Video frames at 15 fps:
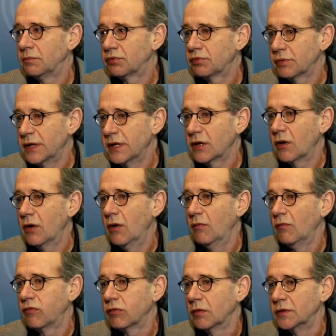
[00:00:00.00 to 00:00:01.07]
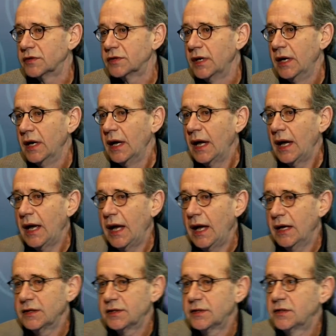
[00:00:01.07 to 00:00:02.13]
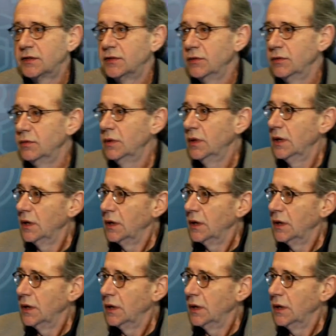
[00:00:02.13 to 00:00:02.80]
pre-conference has to